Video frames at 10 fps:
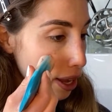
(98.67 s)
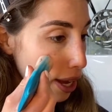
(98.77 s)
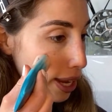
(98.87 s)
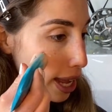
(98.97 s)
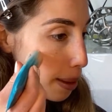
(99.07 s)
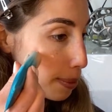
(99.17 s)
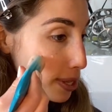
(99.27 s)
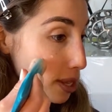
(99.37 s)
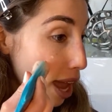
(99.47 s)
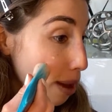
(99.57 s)
Again, and
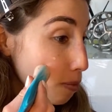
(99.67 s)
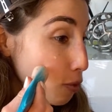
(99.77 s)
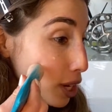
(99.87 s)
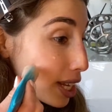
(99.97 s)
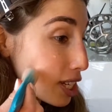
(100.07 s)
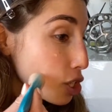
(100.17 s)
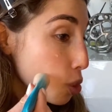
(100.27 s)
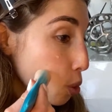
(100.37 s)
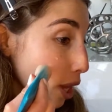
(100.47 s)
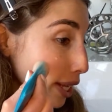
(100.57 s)
I really do
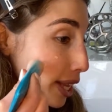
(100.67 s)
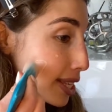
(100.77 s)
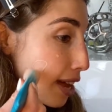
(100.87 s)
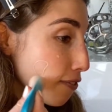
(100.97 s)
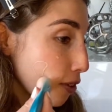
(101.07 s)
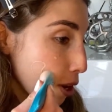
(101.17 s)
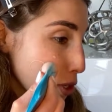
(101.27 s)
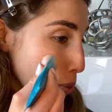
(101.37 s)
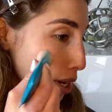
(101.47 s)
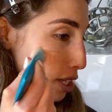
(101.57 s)
like this. At
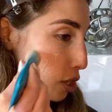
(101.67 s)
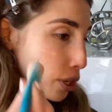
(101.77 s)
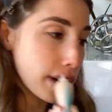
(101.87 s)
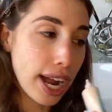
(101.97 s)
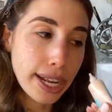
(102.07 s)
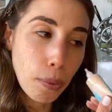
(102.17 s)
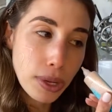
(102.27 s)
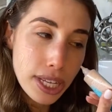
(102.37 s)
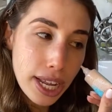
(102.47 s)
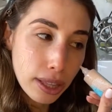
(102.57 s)
first when I started it, I
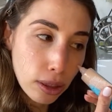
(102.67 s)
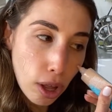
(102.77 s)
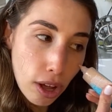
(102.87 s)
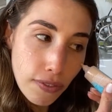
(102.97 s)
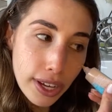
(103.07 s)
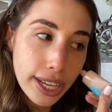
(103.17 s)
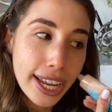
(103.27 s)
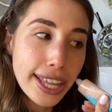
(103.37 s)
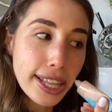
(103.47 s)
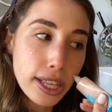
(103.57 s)
wasn't in love. Again,
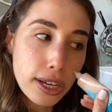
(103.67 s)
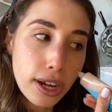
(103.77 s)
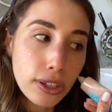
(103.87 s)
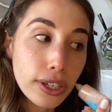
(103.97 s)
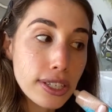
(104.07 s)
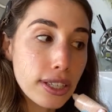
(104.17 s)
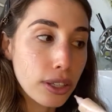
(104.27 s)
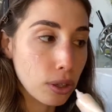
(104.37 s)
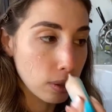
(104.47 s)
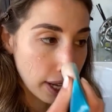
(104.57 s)
I think the color is a
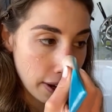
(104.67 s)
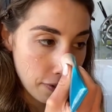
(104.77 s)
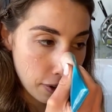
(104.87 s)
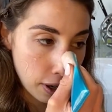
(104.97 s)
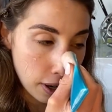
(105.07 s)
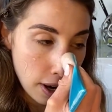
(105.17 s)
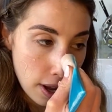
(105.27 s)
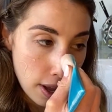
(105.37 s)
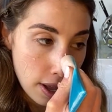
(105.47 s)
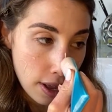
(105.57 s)
little light for
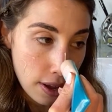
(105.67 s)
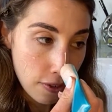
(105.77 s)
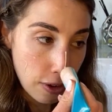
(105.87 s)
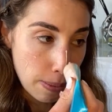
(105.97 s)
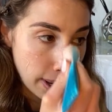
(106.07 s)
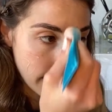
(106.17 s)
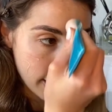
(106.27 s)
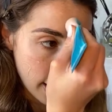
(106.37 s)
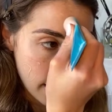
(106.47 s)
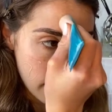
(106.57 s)
my
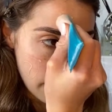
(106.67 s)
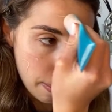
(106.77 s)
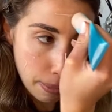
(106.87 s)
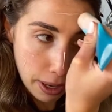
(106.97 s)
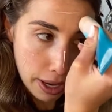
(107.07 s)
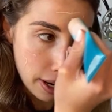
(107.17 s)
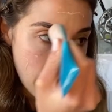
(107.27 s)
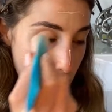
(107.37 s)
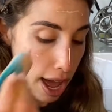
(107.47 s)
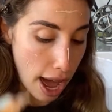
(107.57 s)
skin, but
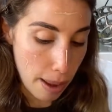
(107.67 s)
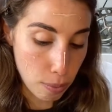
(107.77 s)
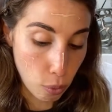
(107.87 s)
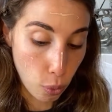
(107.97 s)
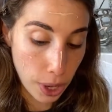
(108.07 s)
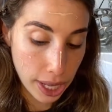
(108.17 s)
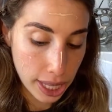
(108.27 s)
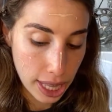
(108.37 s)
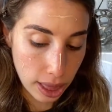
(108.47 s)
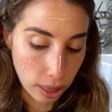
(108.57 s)
I'm
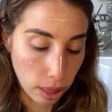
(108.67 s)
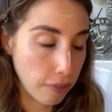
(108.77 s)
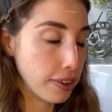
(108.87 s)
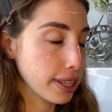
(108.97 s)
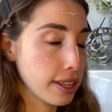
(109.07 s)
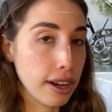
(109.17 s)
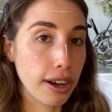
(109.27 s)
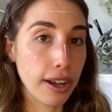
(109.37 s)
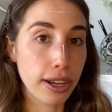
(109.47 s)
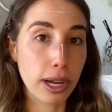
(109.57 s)
really loving
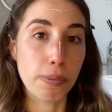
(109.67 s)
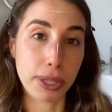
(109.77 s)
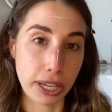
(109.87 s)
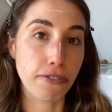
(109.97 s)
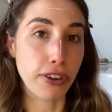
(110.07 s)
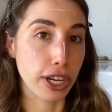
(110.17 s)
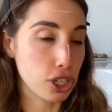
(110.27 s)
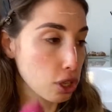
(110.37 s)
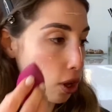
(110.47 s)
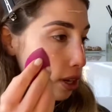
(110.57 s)
the complete
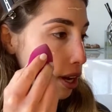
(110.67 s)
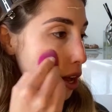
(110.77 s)
finish look.